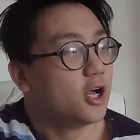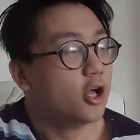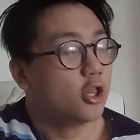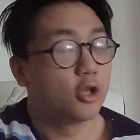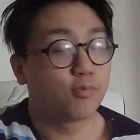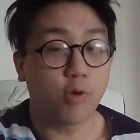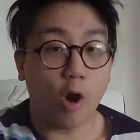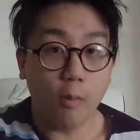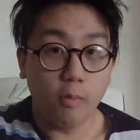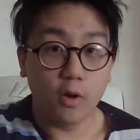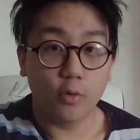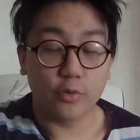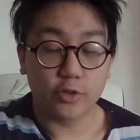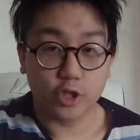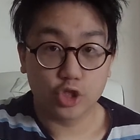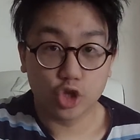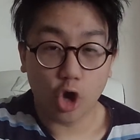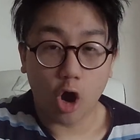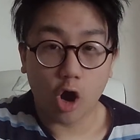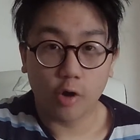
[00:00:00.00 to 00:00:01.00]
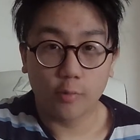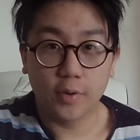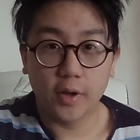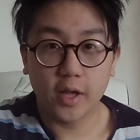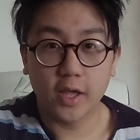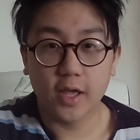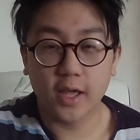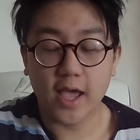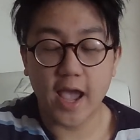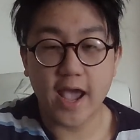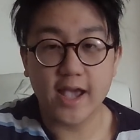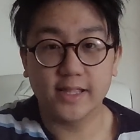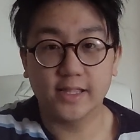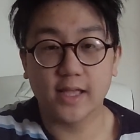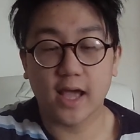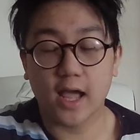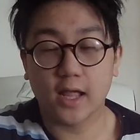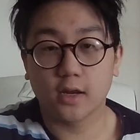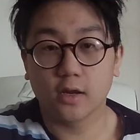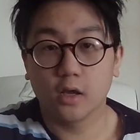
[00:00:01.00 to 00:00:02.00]
The problem with the Job is
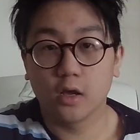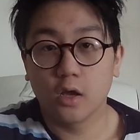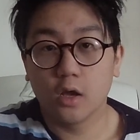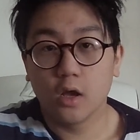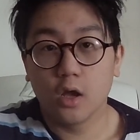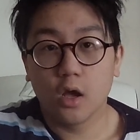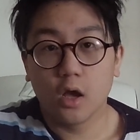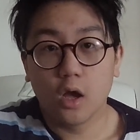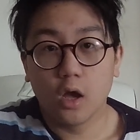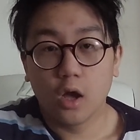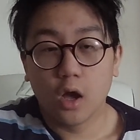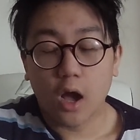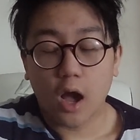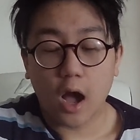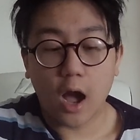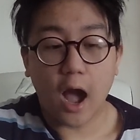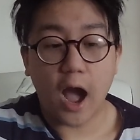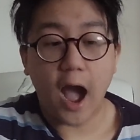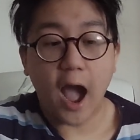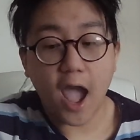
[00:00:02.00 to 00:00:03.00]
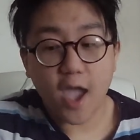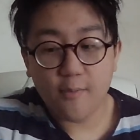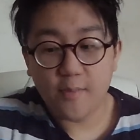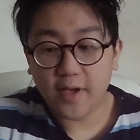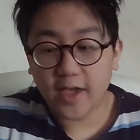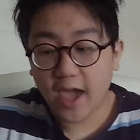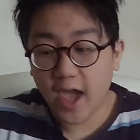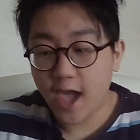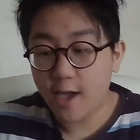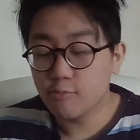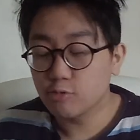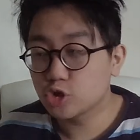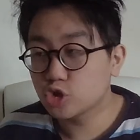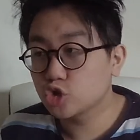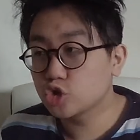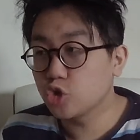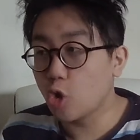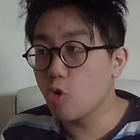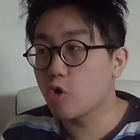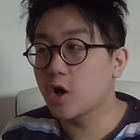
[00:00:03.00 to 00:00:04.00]
that I became
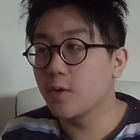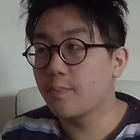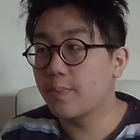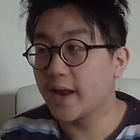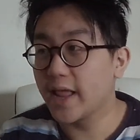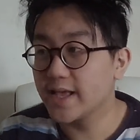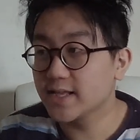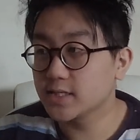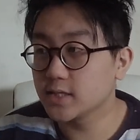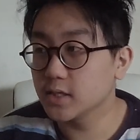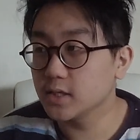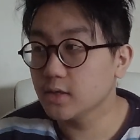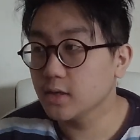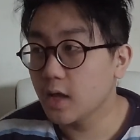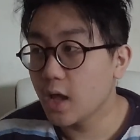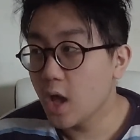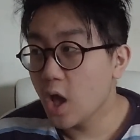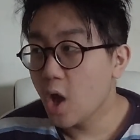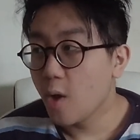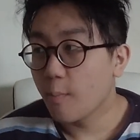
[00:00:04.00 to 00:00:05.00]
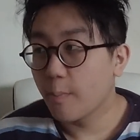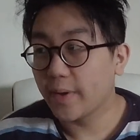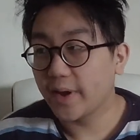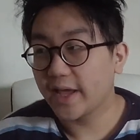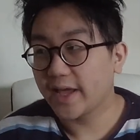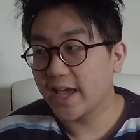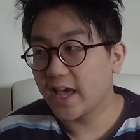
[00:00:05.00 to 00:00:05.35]
so complacent, but I